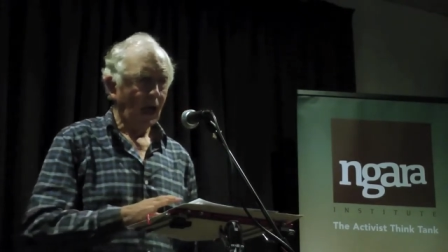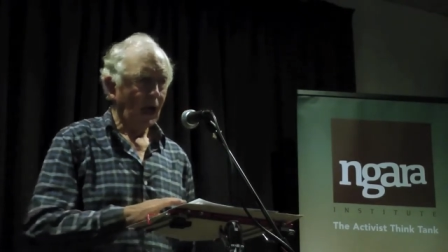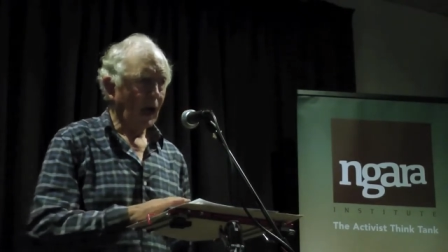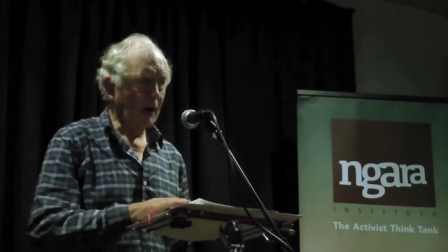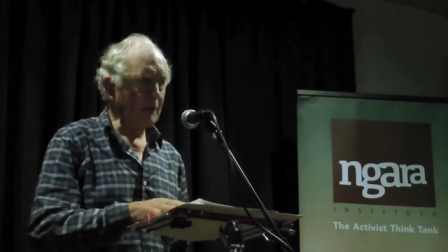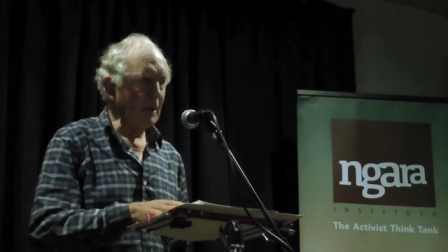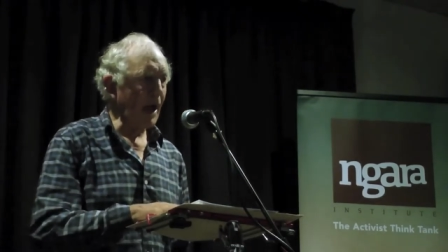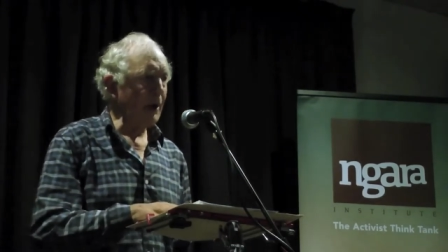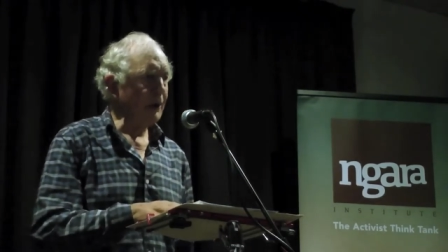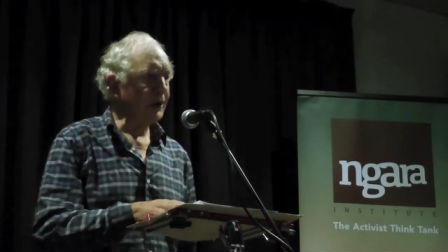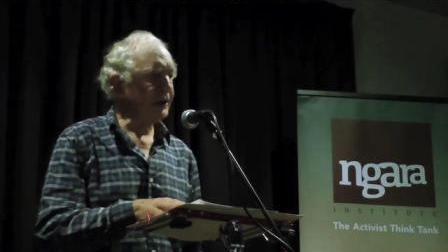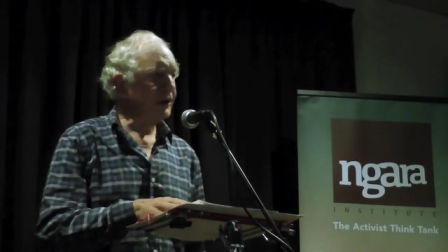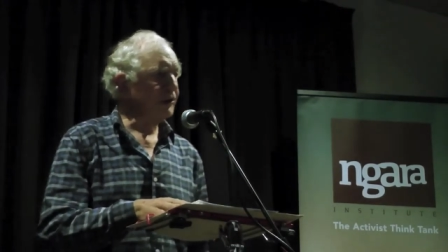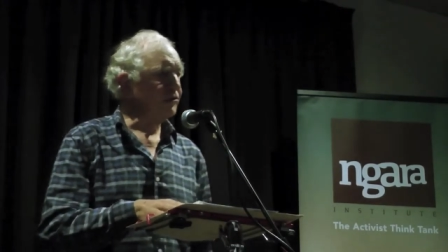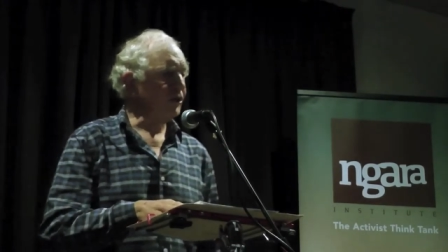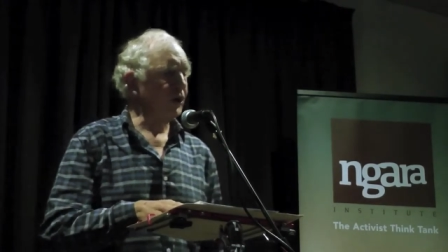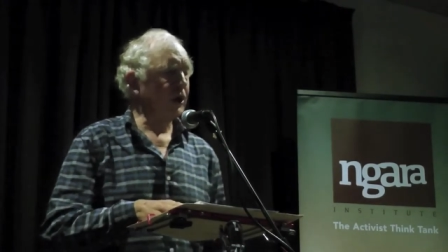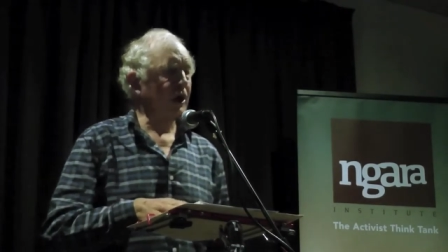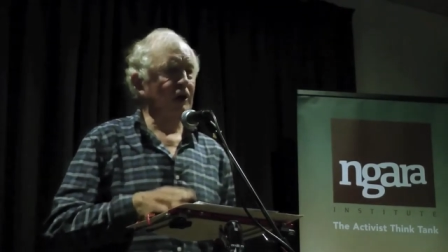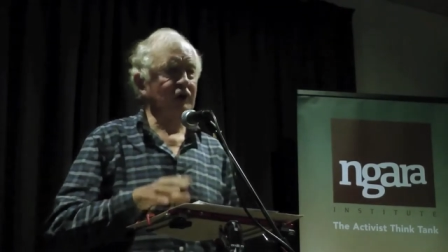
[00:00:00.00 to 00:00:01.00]
I'm now going
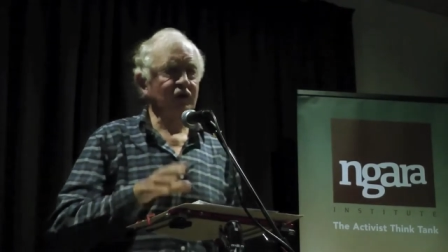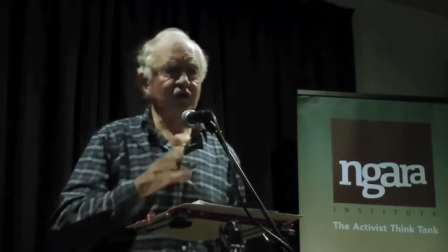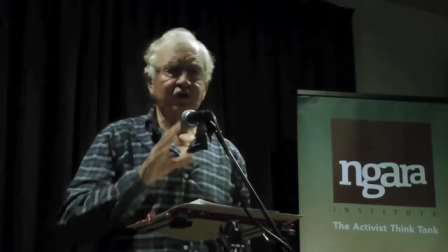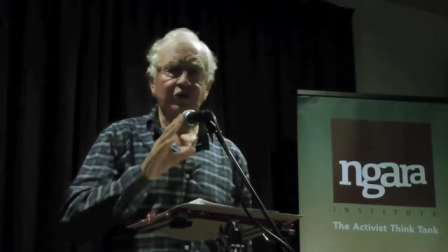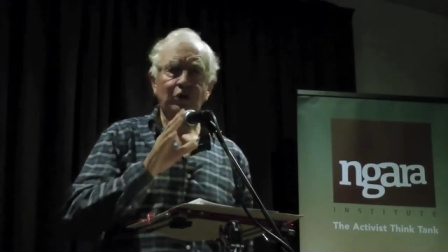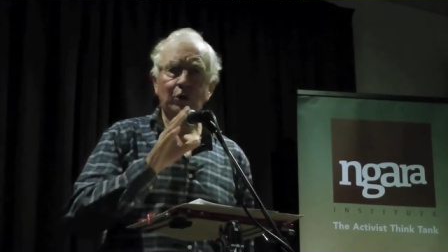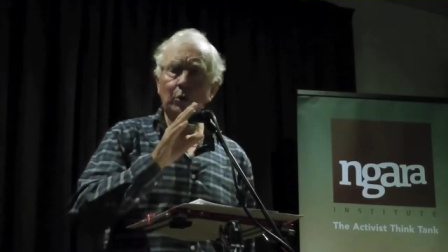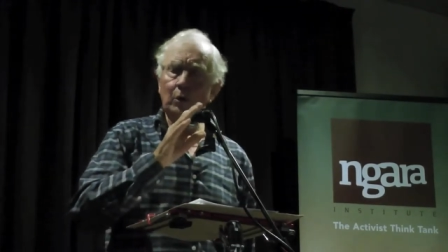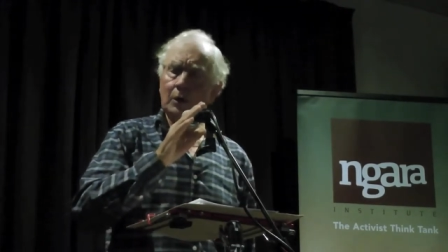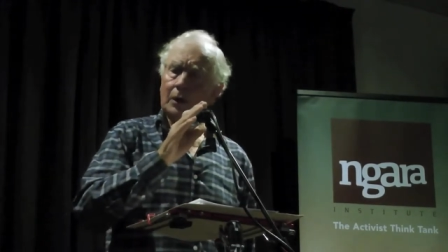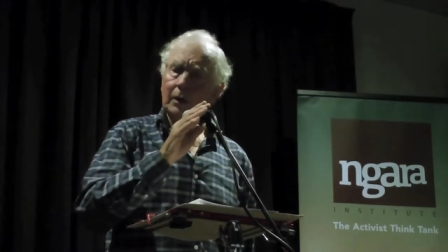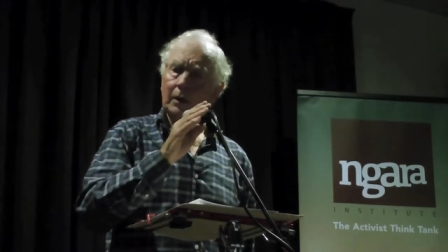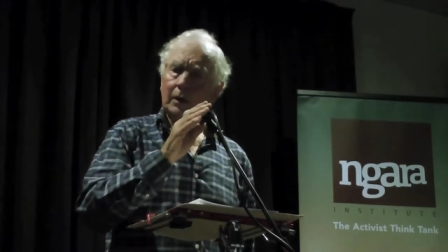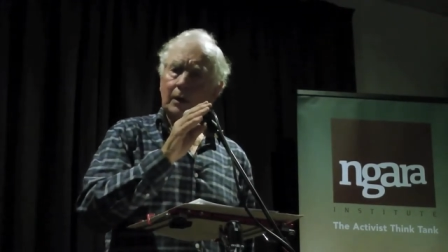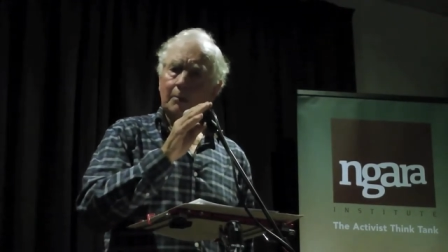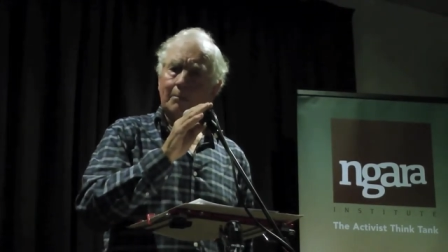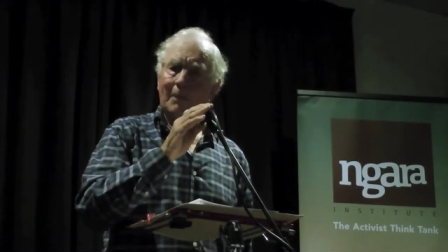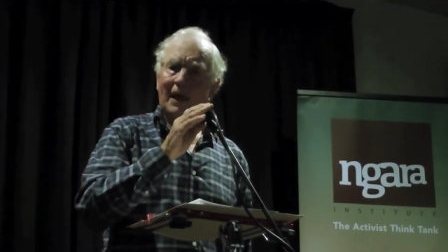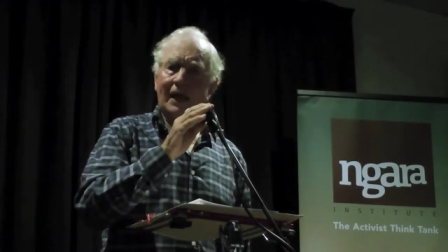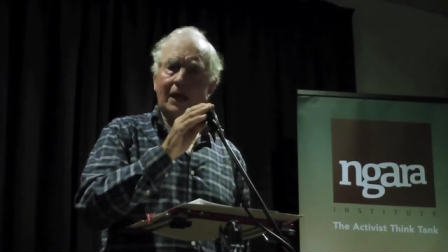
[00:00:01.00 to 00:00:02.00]
to turn to
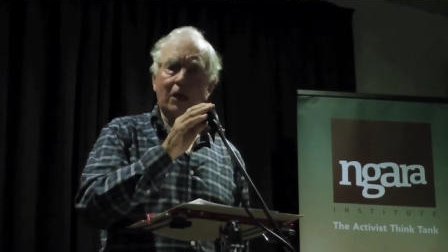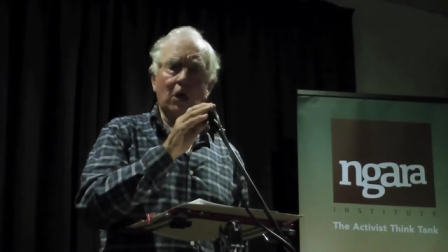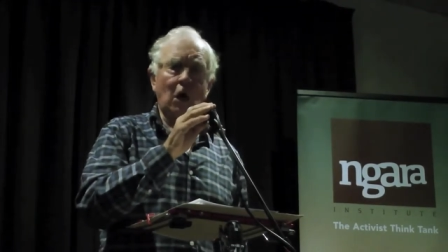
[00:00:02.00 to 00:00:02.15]
make